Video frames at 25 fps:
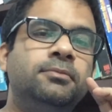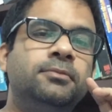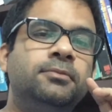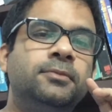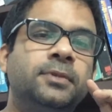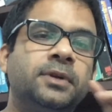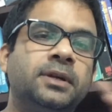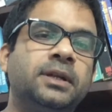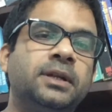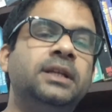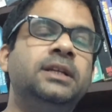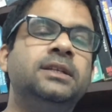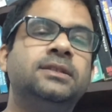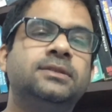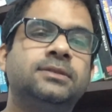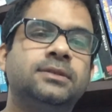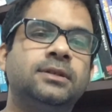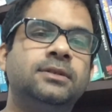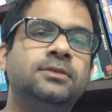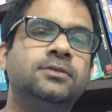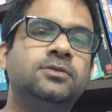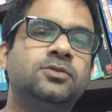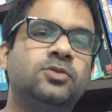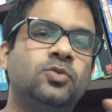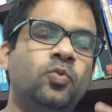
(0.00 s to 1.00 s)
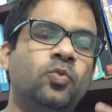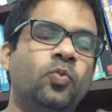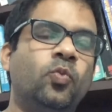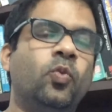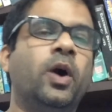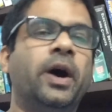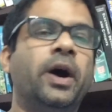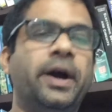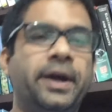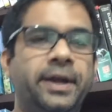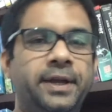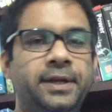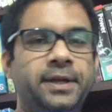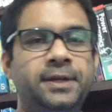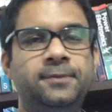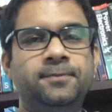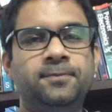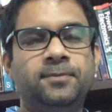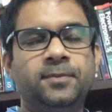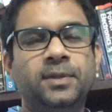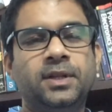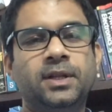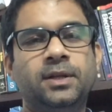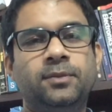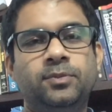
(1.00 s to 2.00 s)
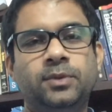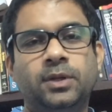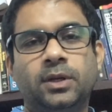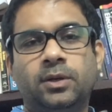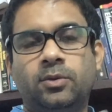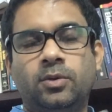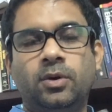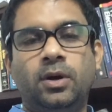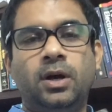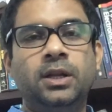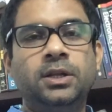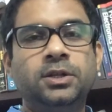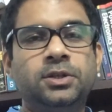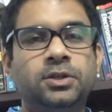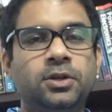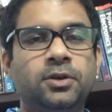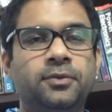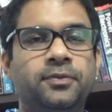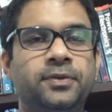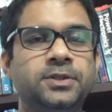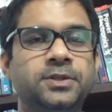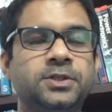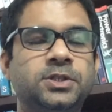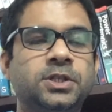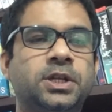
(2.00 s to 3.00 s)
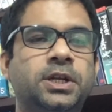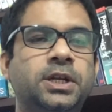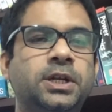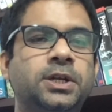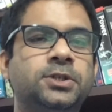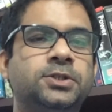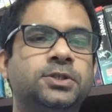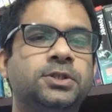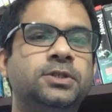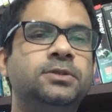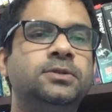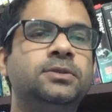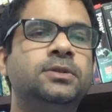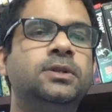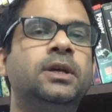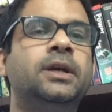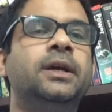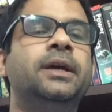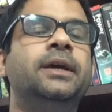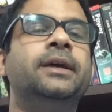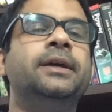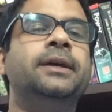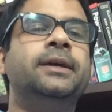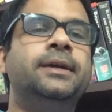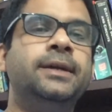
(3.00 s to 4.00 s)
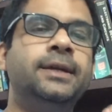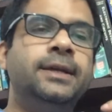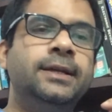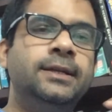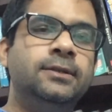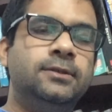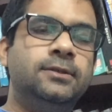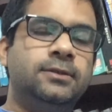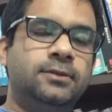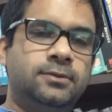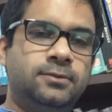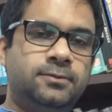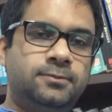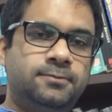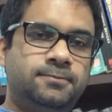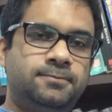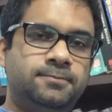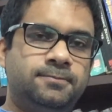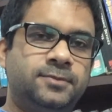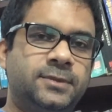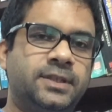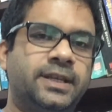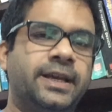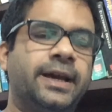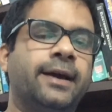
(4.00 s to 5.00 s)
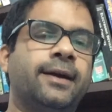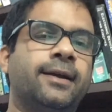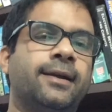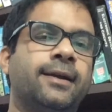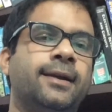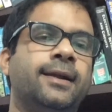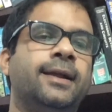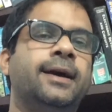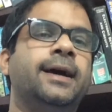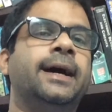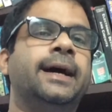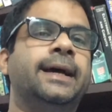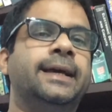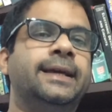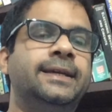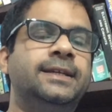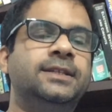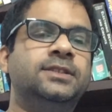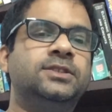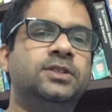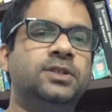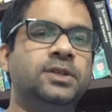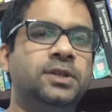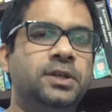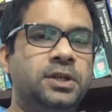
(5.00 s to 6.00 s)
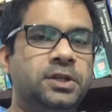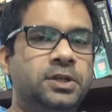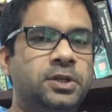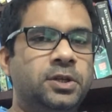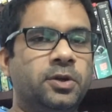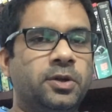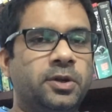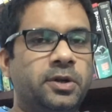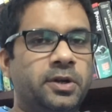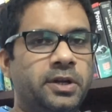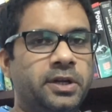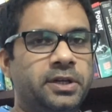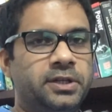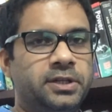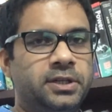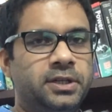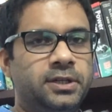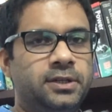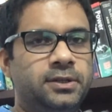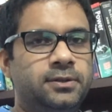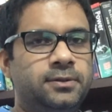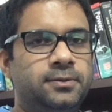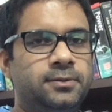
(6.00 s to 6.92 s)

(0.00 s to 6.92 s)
reasons why the quality of education in Kerala is deteriorating.